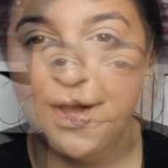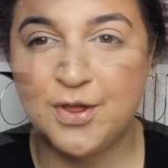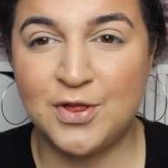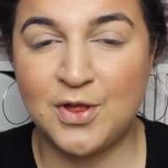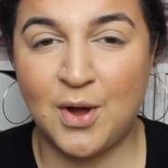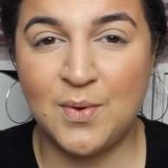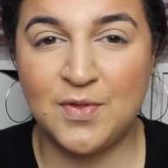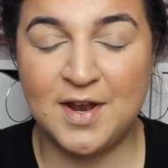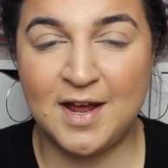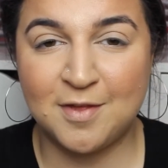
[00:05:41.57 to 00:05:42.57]
So
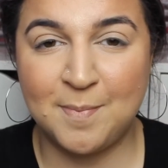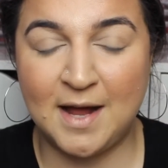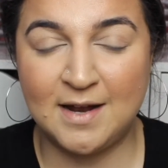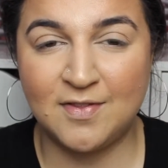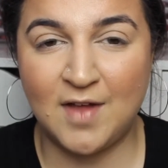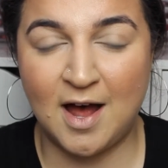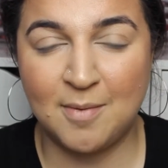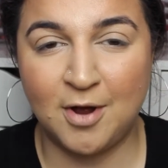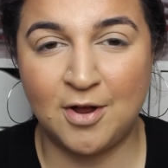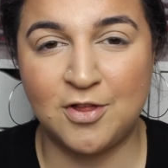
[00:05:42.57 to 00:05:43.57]
the next palette that
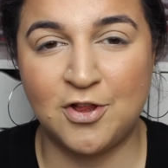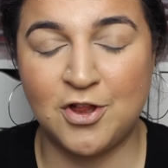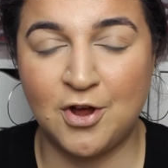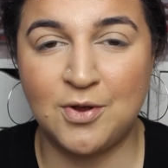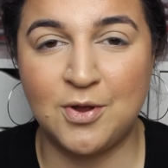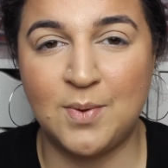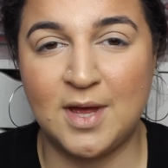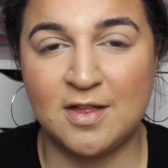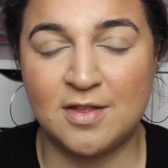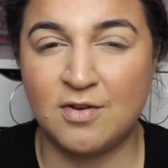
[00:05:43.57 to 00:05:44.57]
I'm going to show you
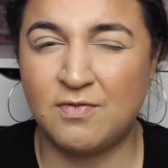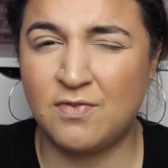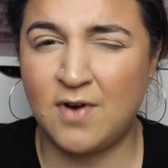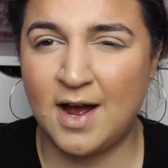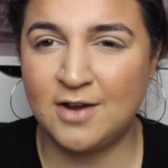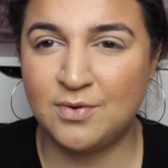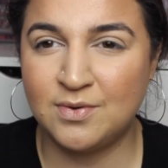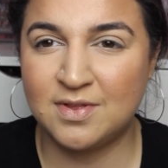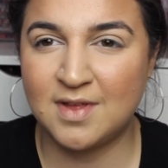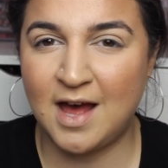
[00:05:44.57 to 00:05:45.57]
is the Ride
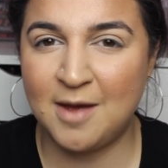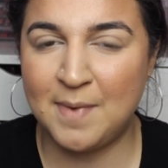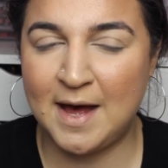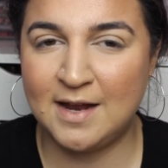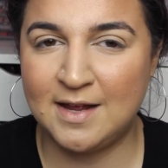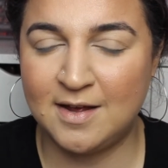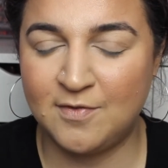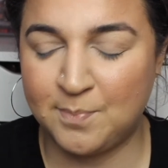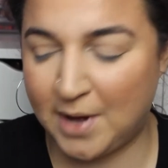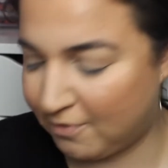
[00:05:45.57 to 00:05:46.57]
or Die palette
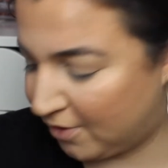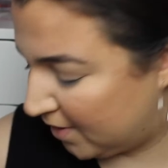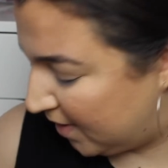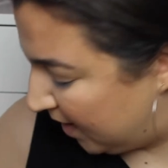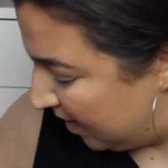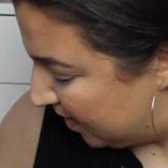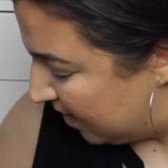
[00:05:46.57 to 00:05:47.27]
by Roxy.